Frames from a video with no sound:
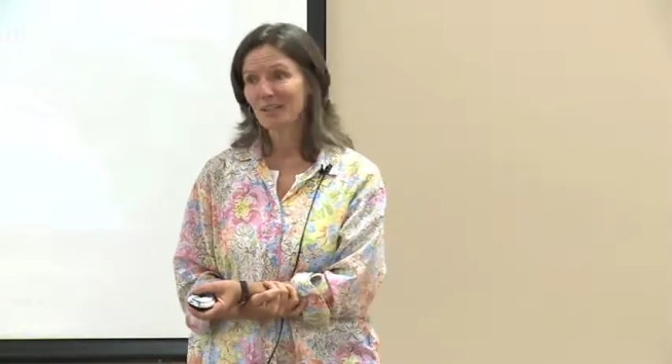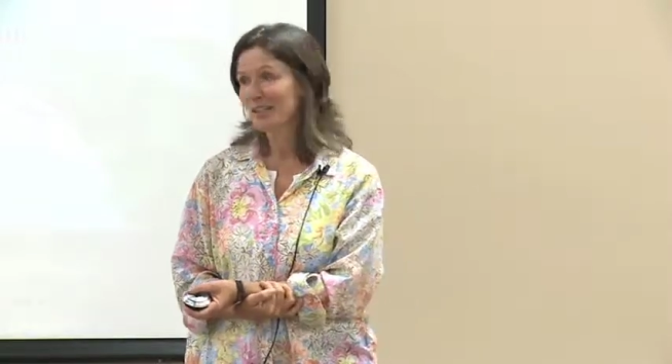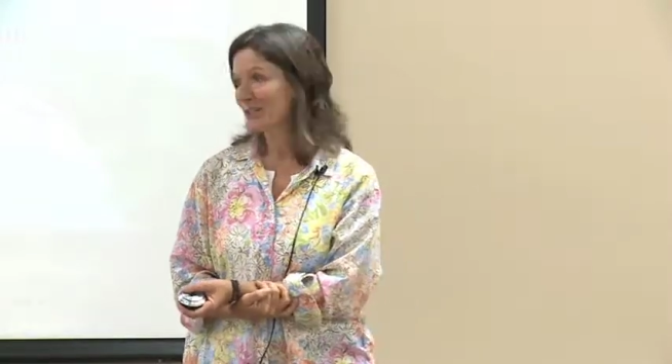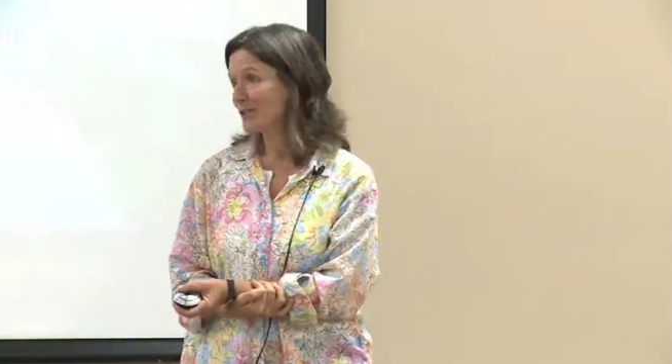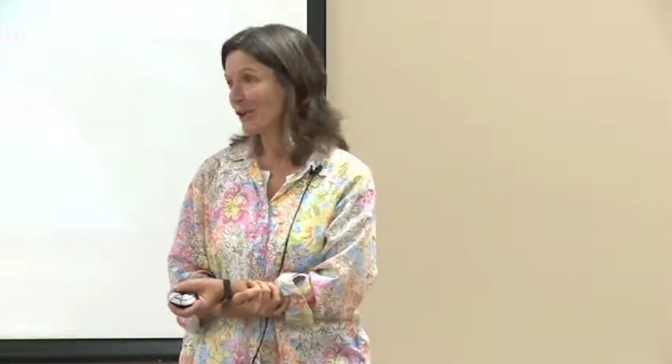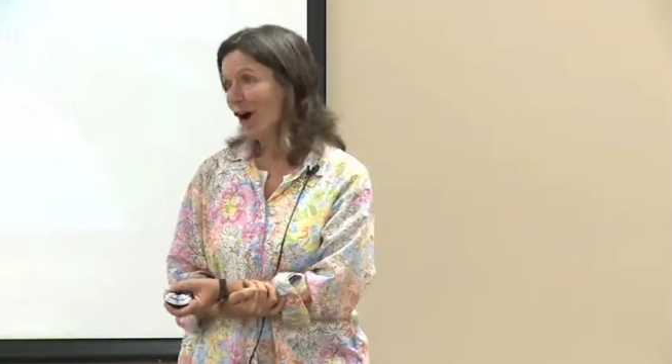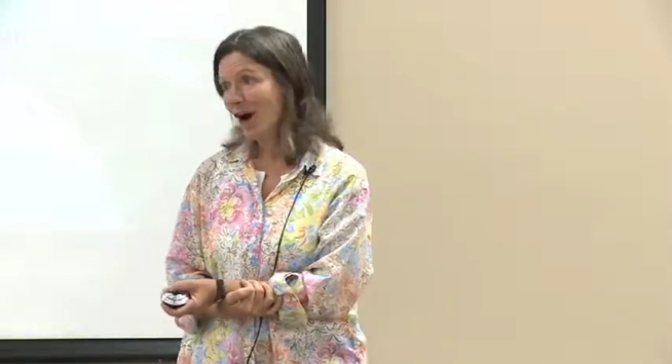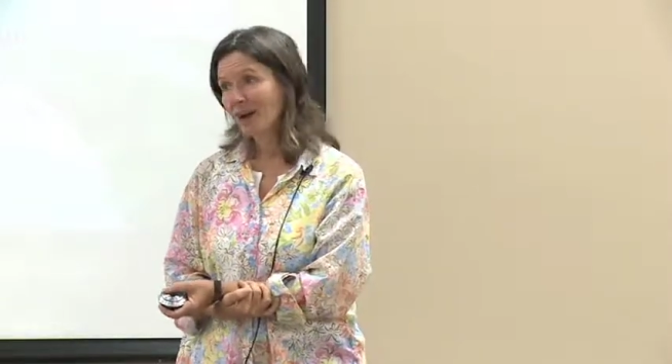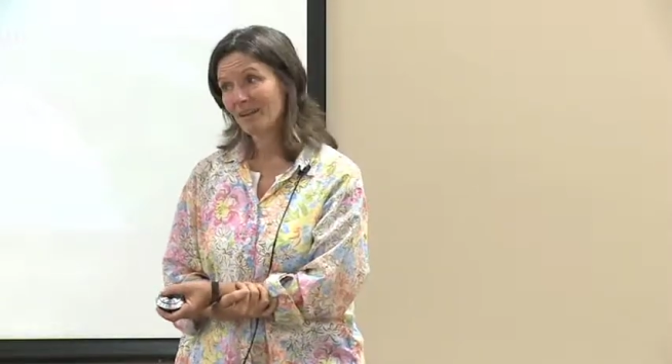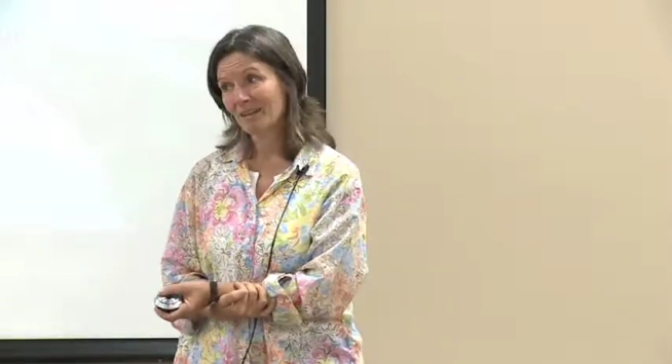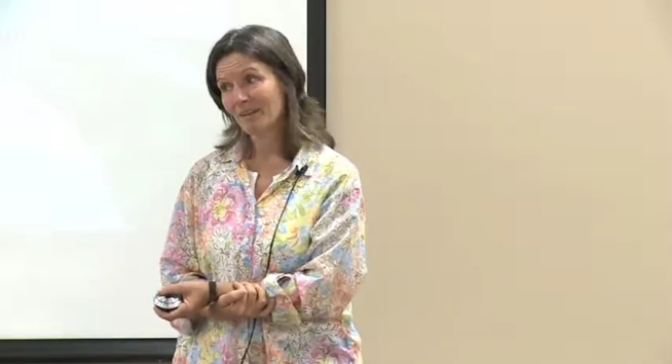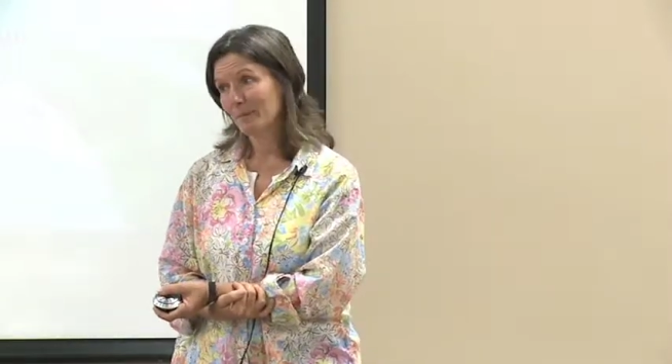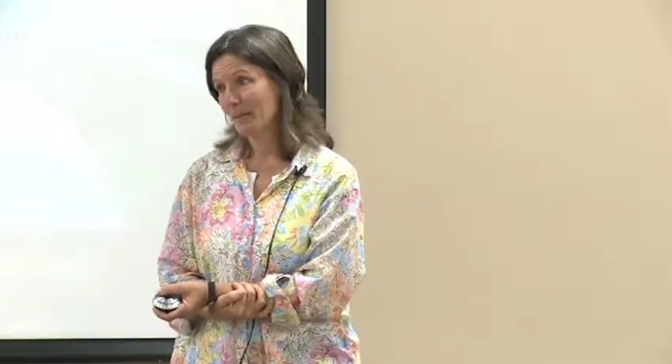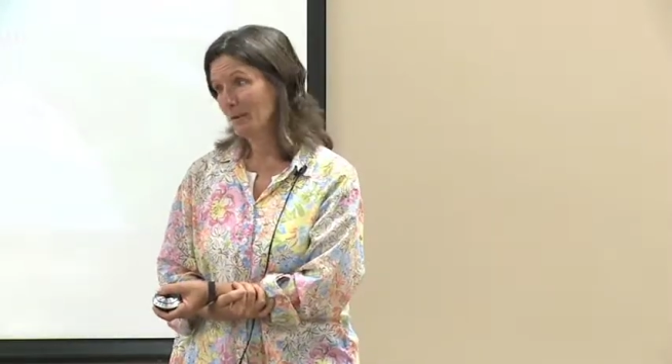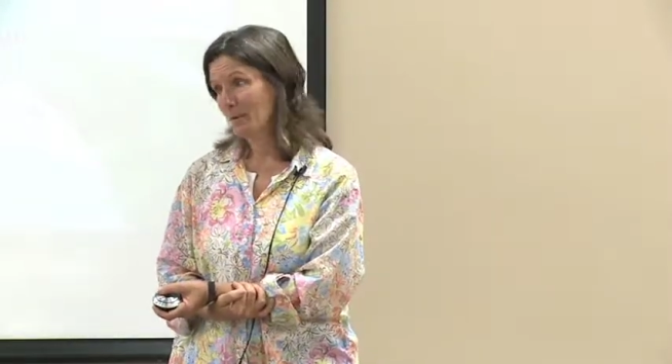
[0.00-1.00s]
is not going
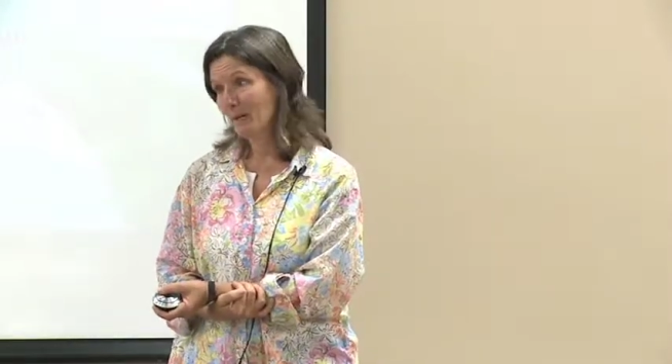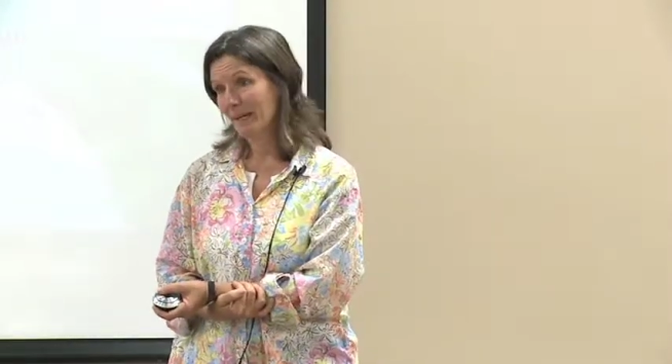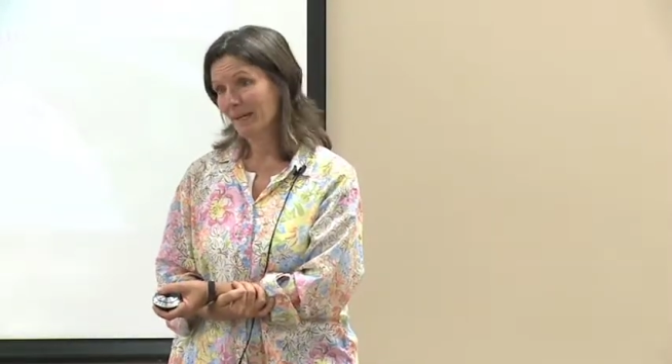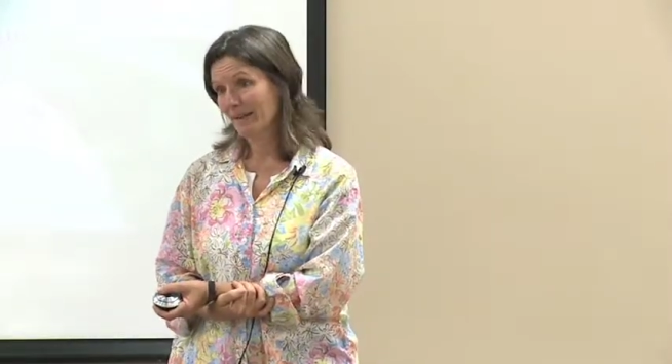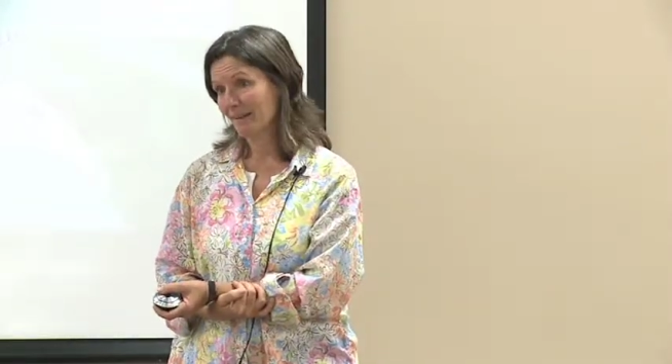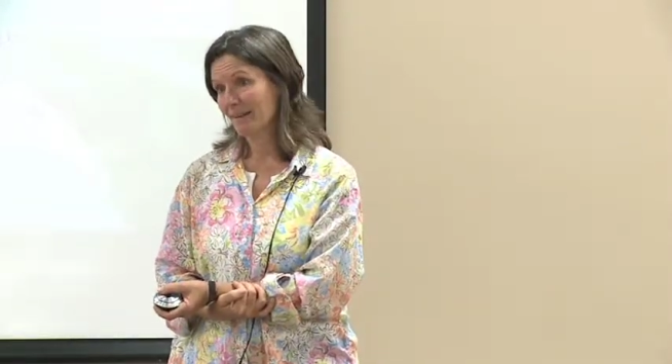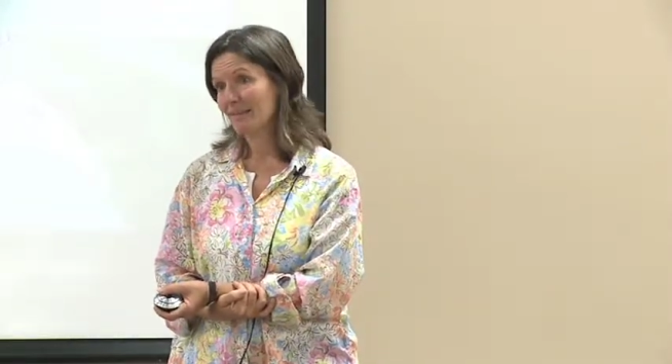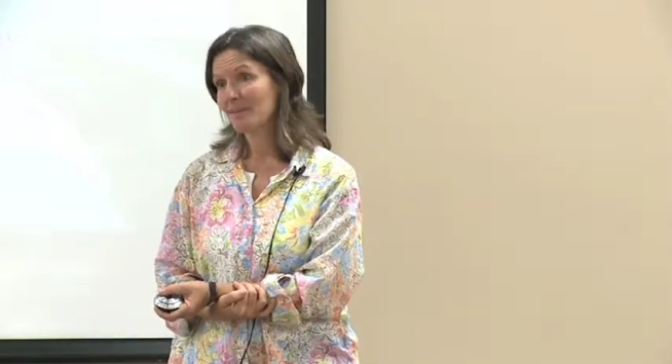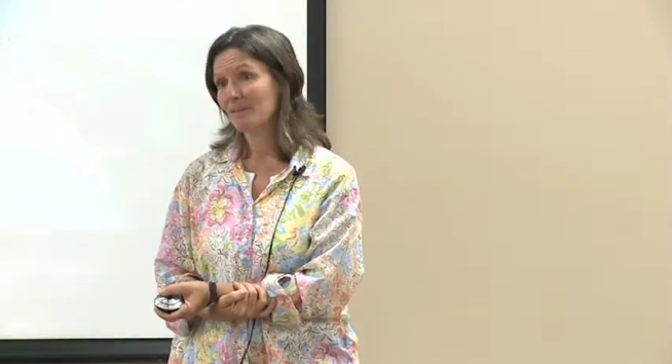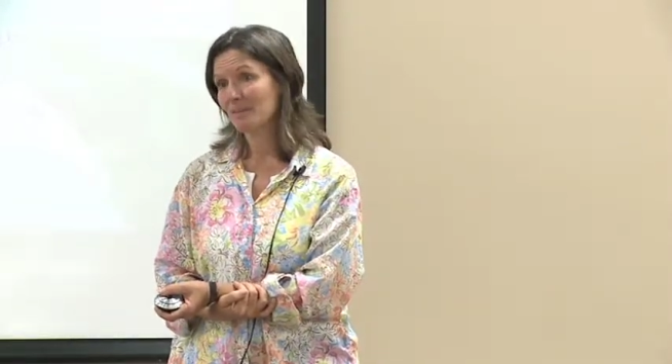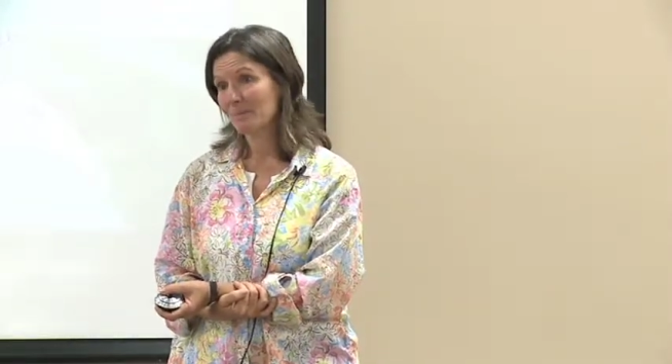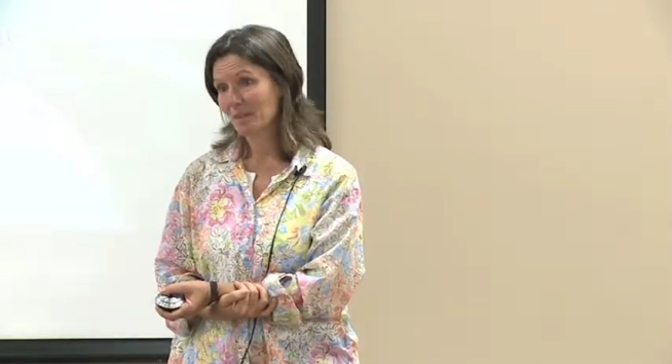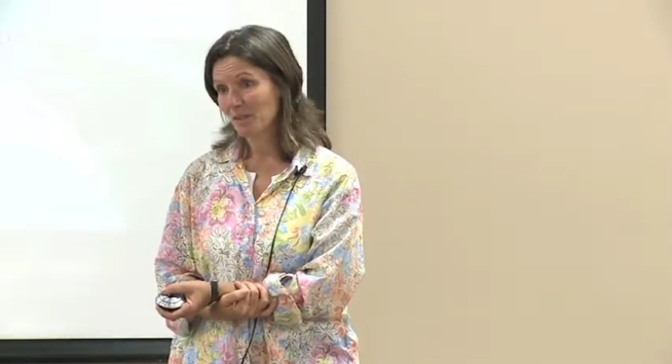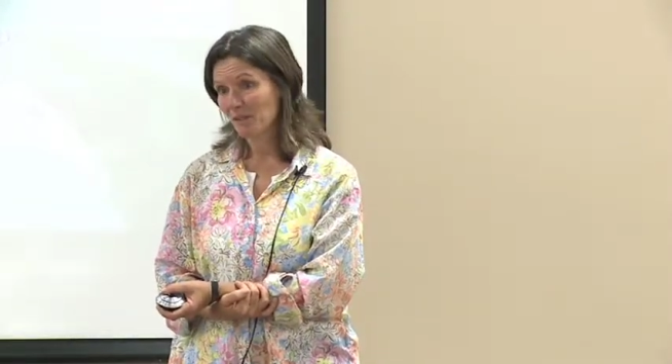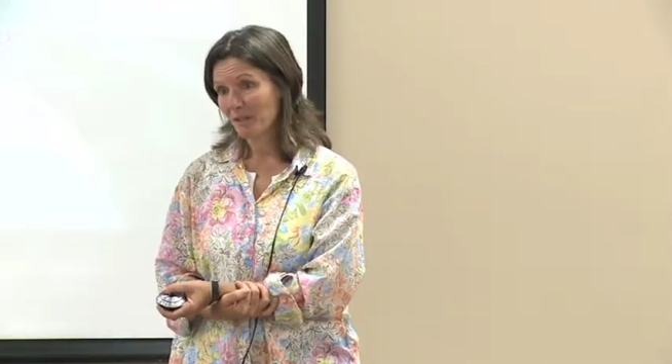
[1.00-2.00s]
to be wet. It's going to
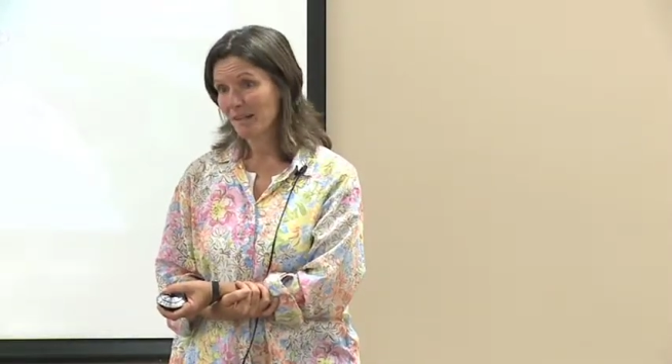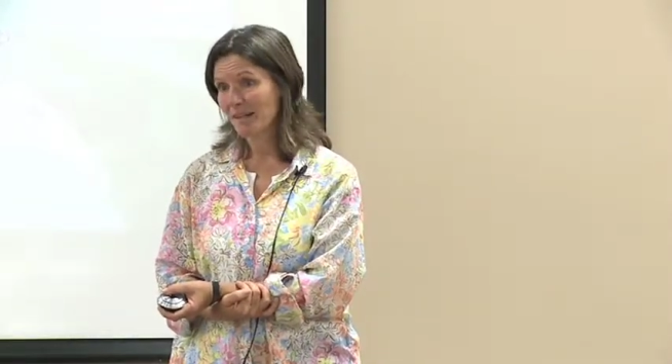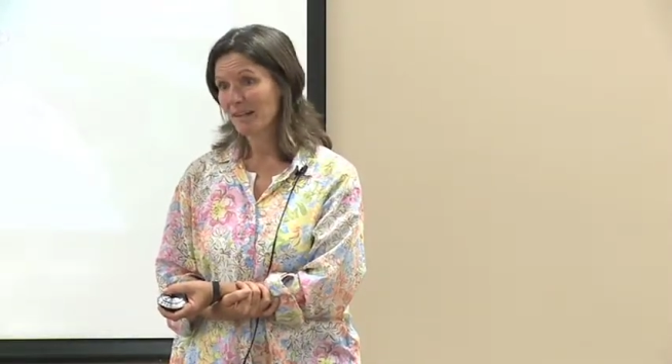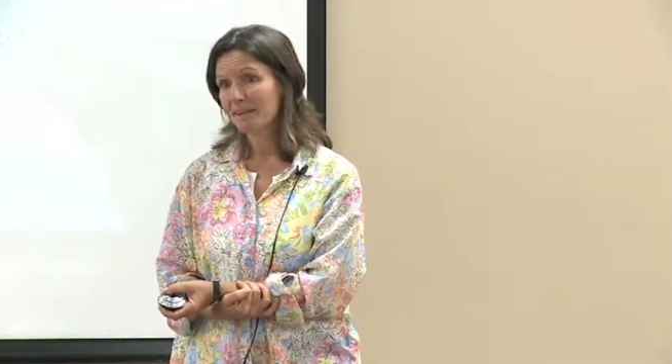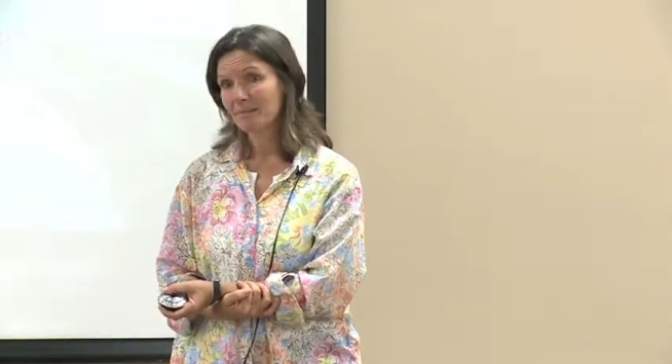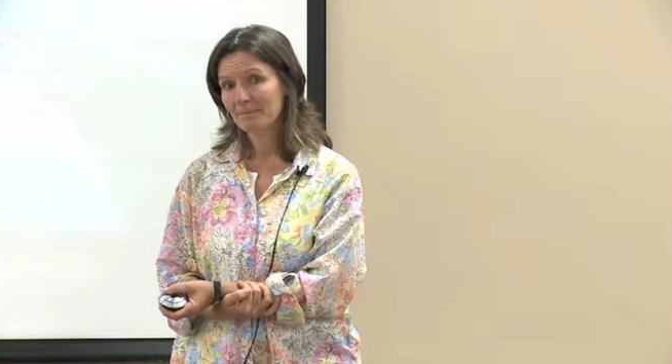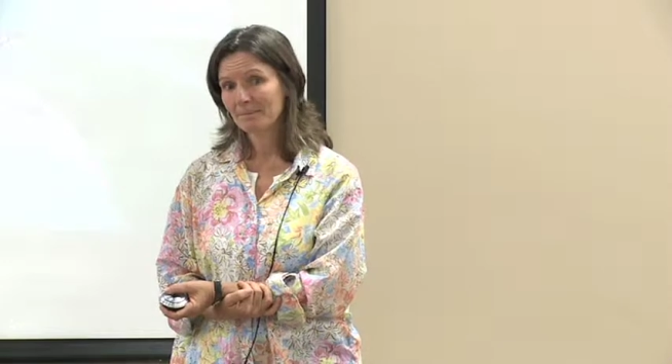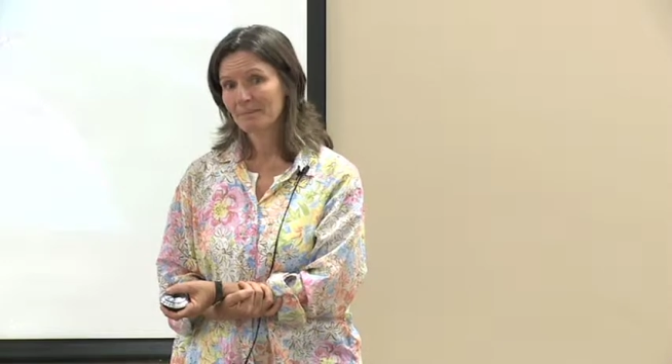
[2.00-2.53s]
be dry.